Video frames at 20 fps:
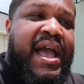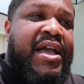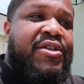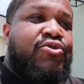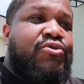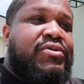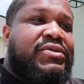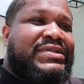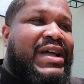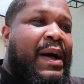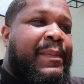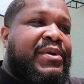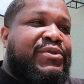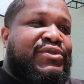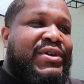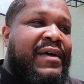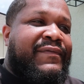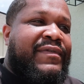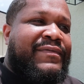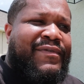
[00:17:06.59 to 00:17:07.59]
and you stop in
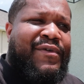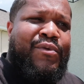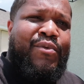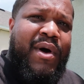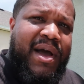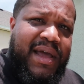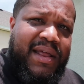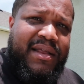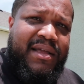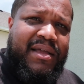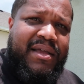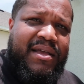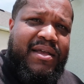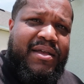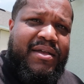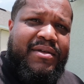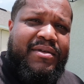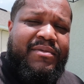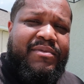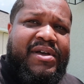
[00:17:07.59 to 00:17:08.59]
traffic for what?
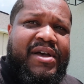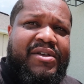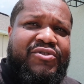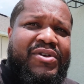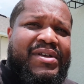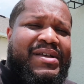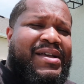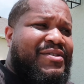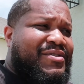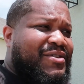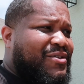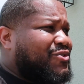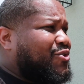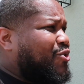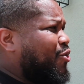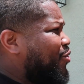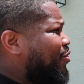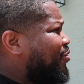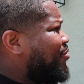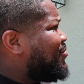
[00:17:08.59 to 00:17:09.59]
Because it's
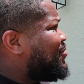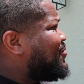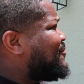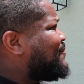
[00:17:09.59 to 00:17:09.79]
cool?